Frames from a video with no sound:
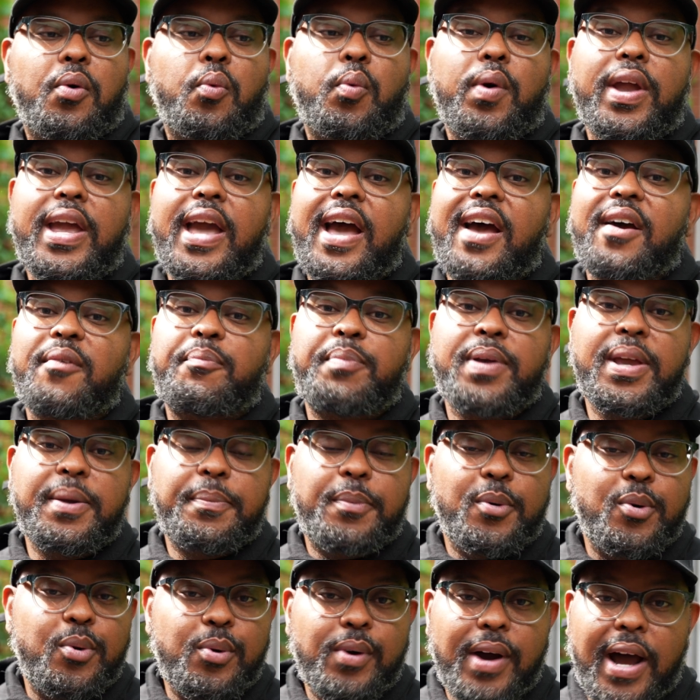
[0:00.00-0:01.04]
We have
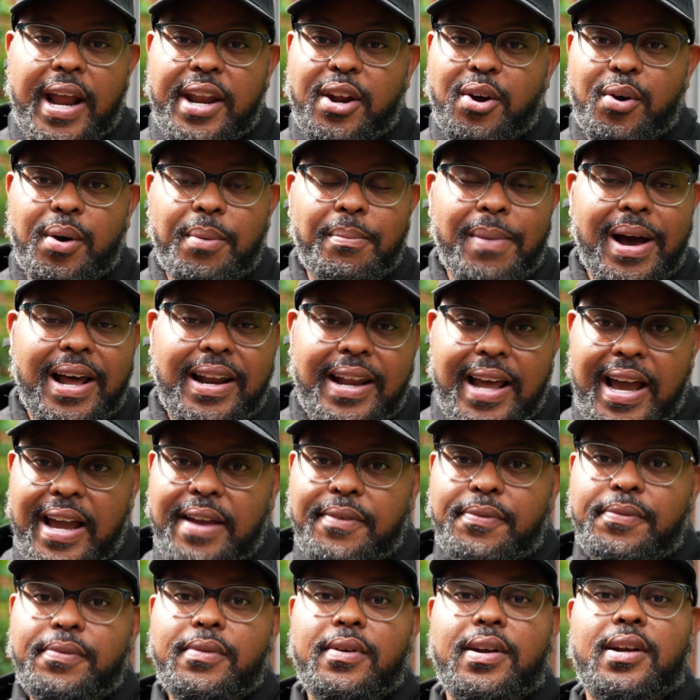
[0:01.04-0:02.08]
people, I know in my
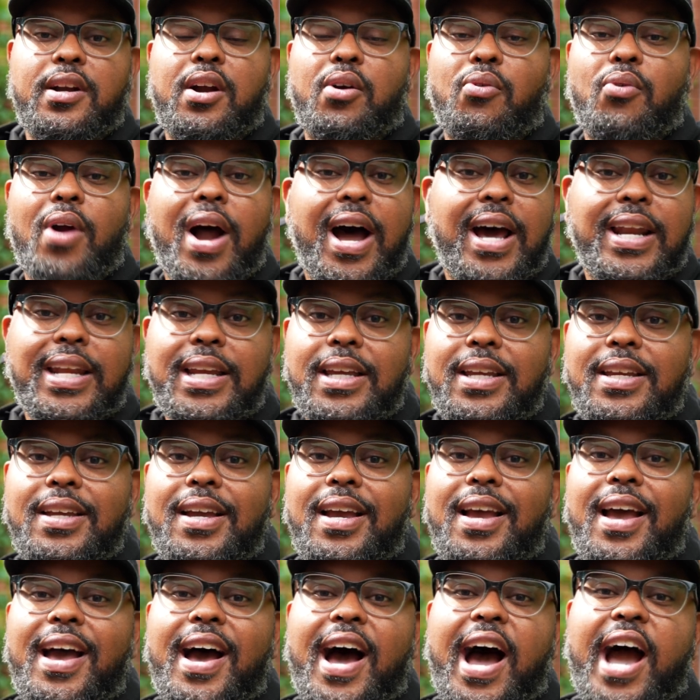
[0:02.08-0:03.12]
life, karate,
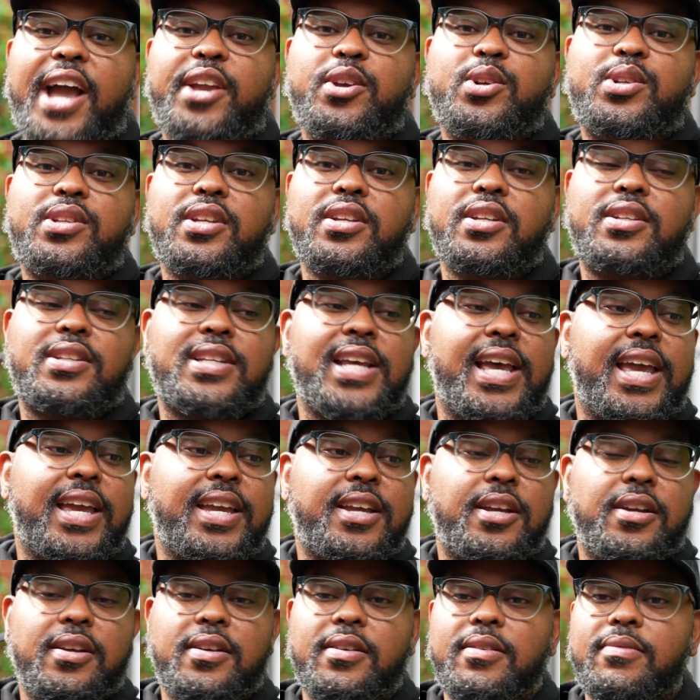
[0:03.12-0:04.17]
I used to
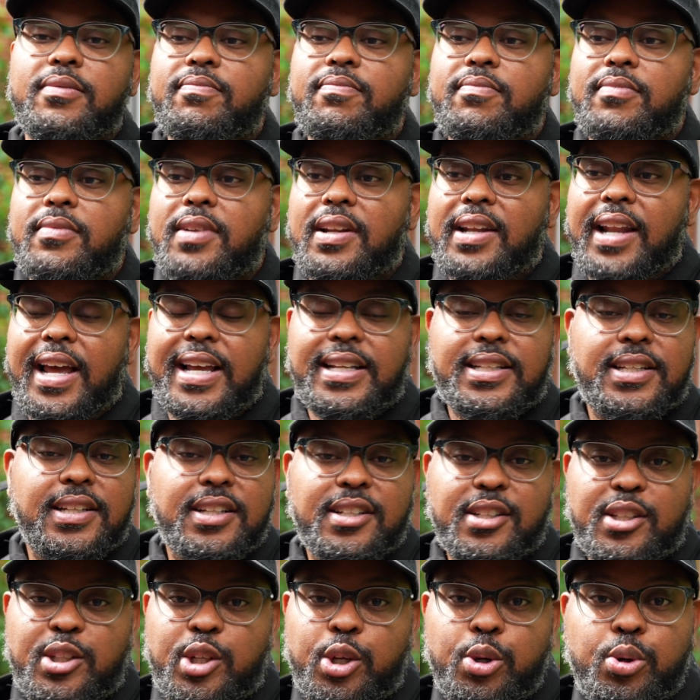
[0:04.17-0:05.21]
take
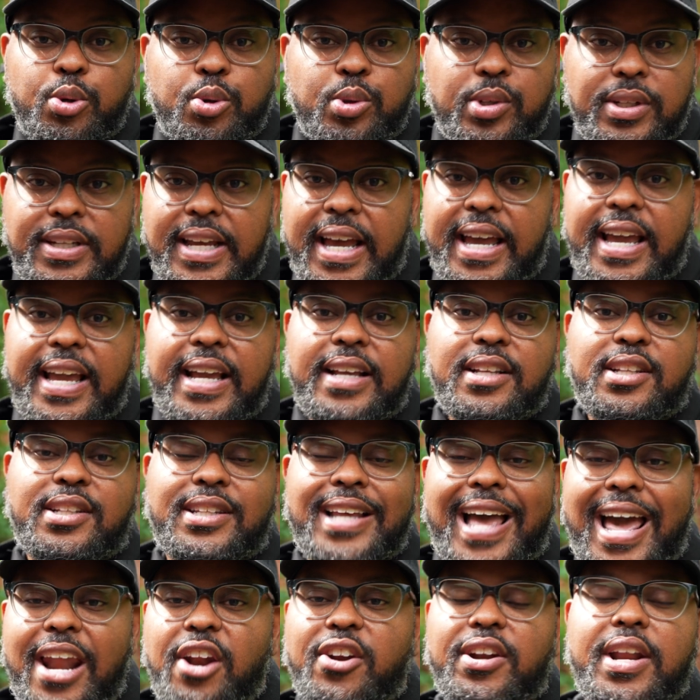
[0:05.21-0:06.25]
lessons Tuesdays,
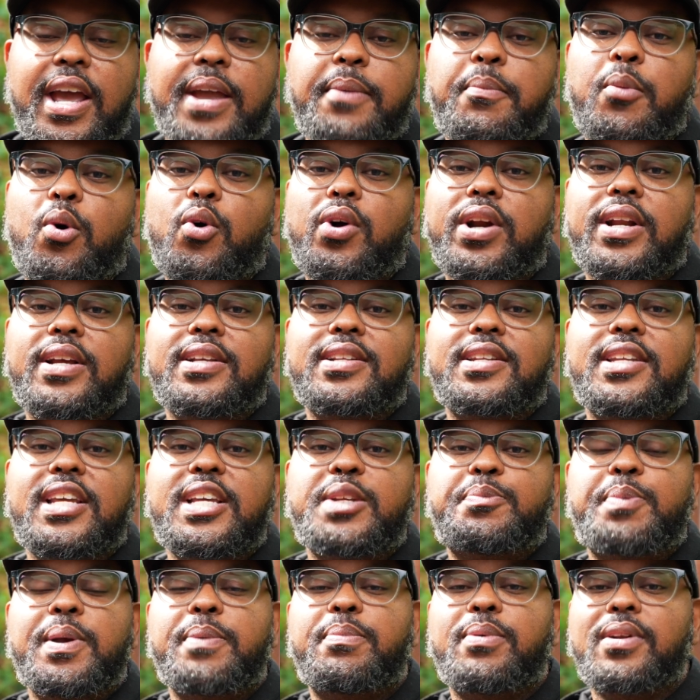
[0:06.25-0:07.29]
Saturday mornings.
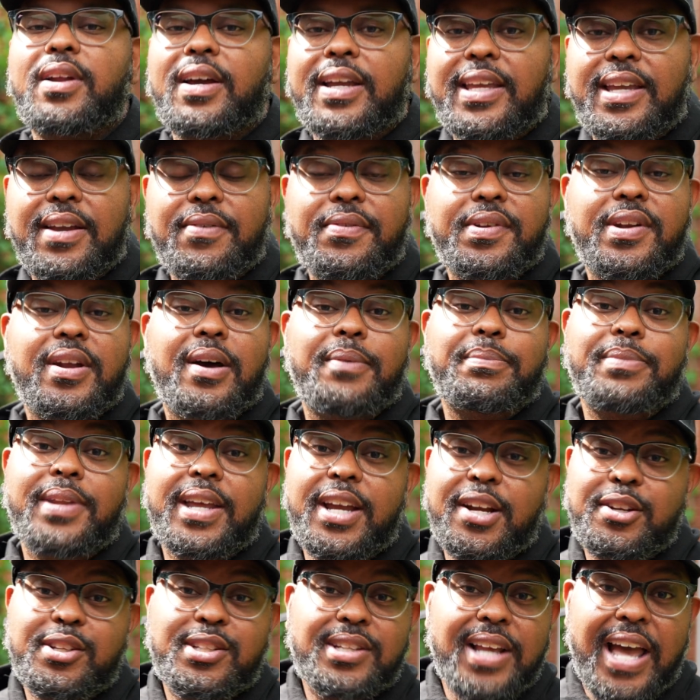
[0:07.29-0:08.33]
These people are giving up
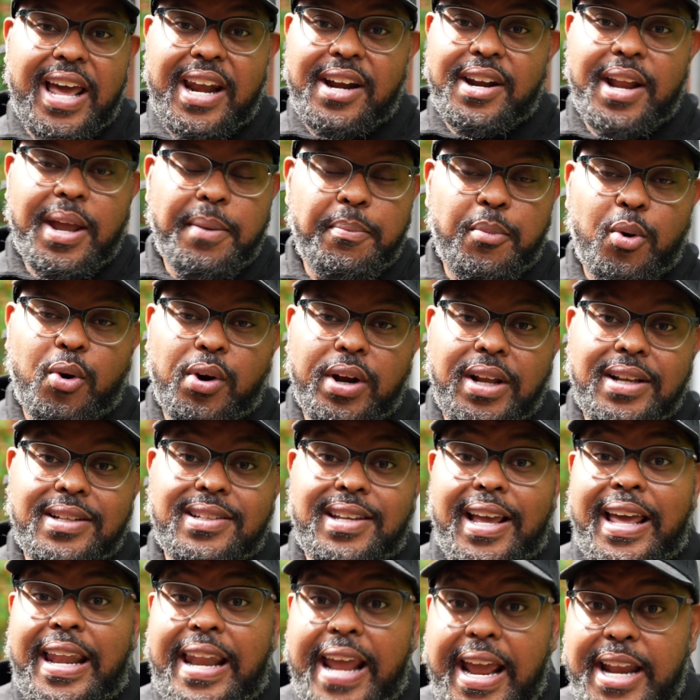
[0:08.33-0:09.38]
their Saturday mornings
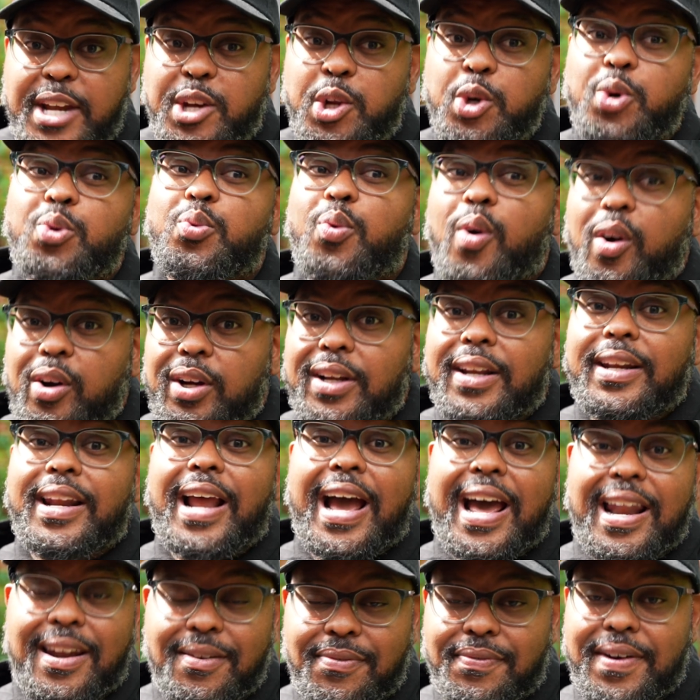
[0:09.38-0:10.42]
and they do work a
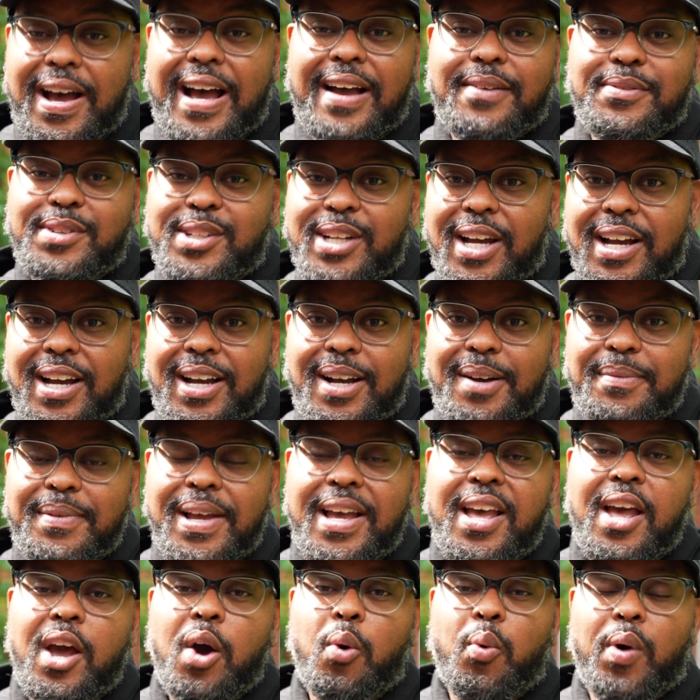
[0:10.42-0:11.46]
9-to-5 job
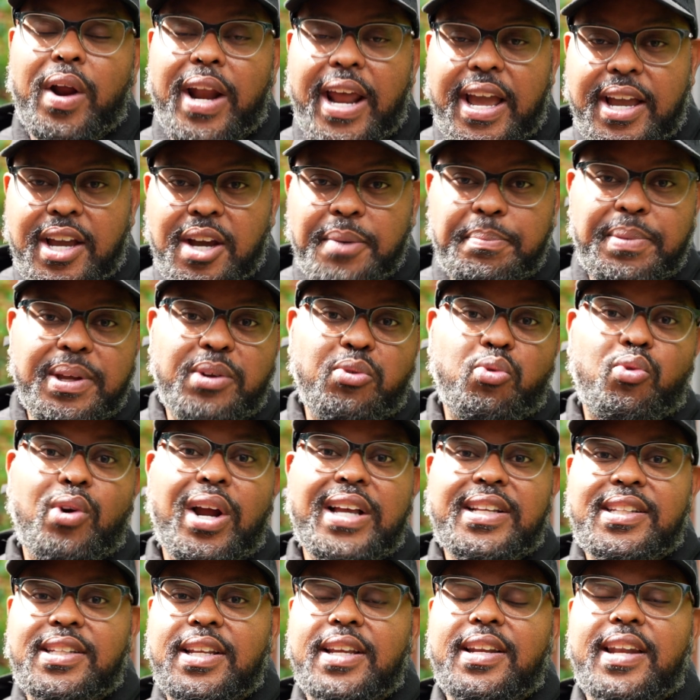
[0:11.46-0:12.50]
where they could be
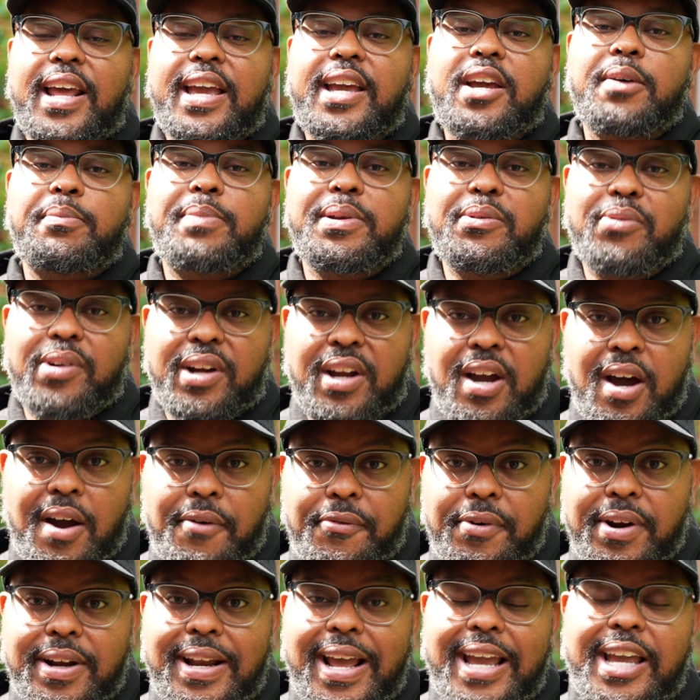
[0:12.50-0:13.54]
resting, they could be
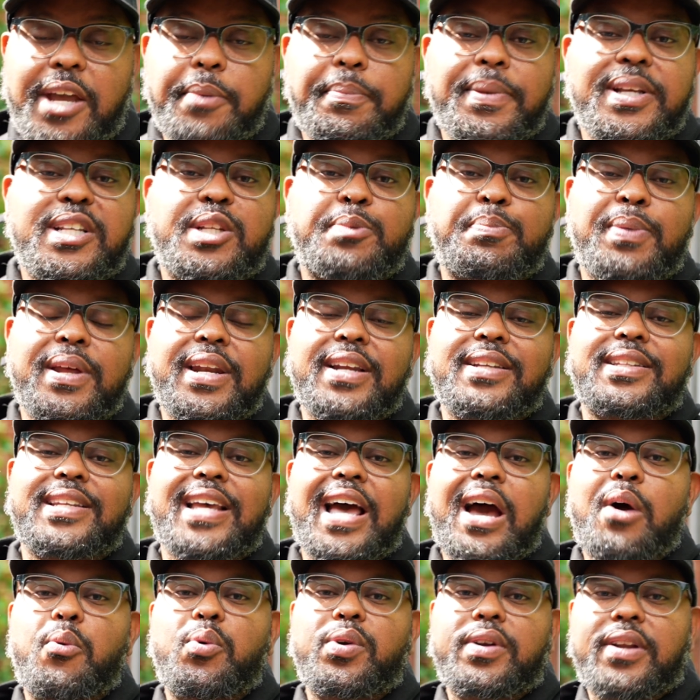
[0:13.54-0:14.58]
recovering, they could be spending
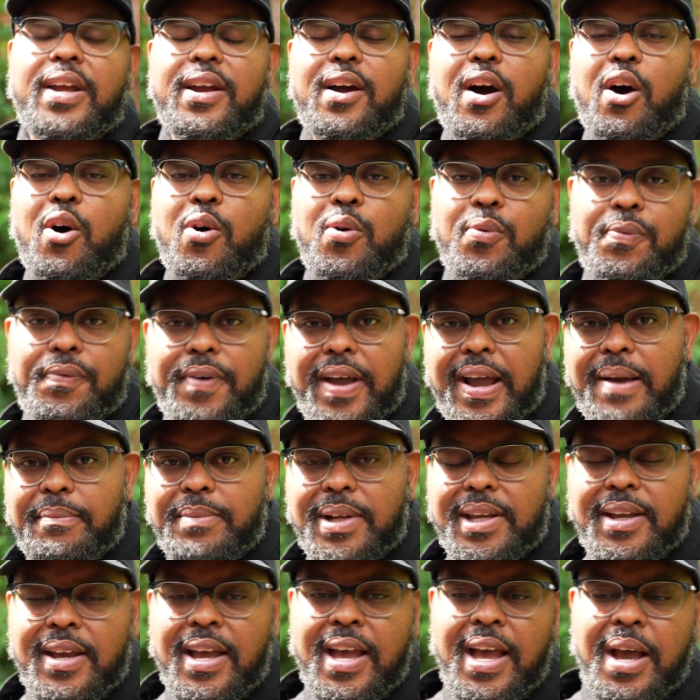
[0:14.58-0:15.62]
time with their own
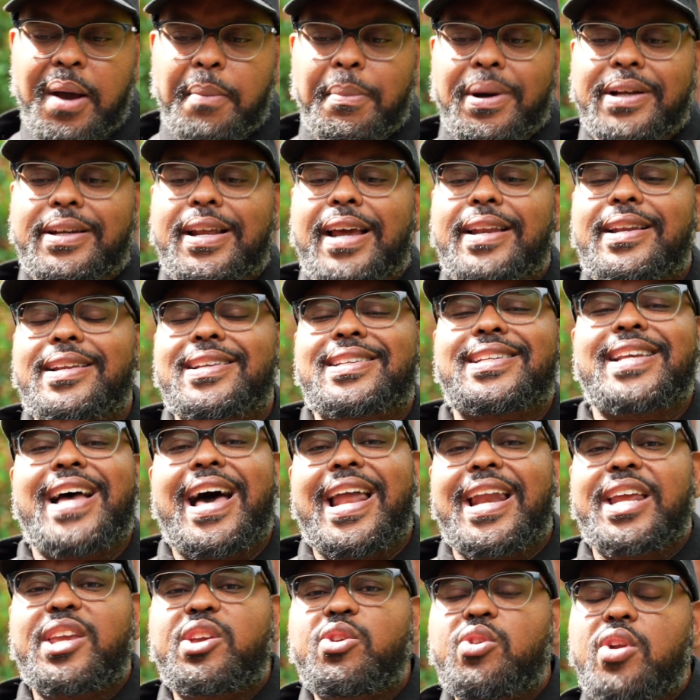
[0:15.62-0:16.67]
family, but they
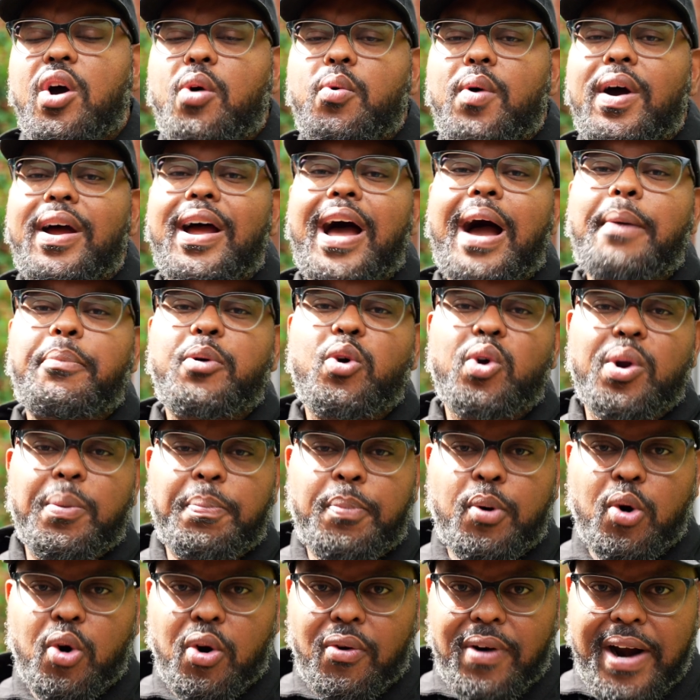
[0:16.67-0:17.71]
decided, you know what, I'm going to
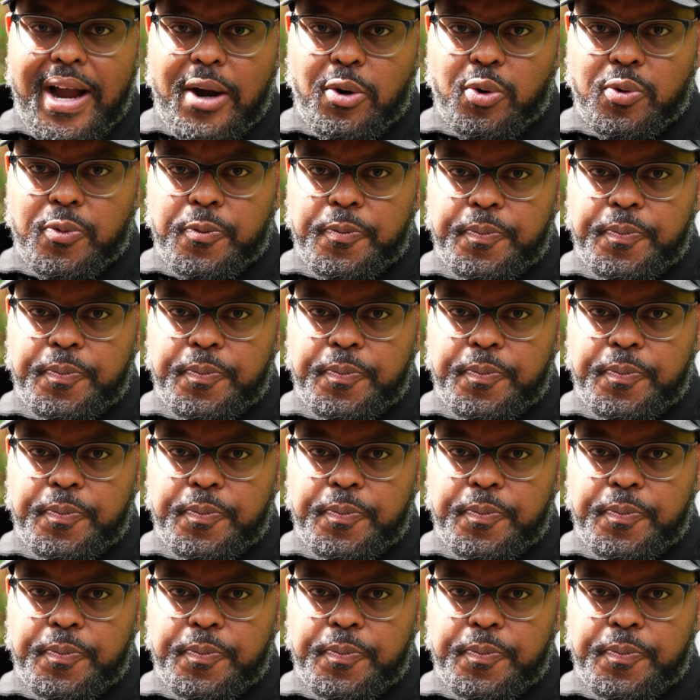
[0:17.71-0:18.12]
pour out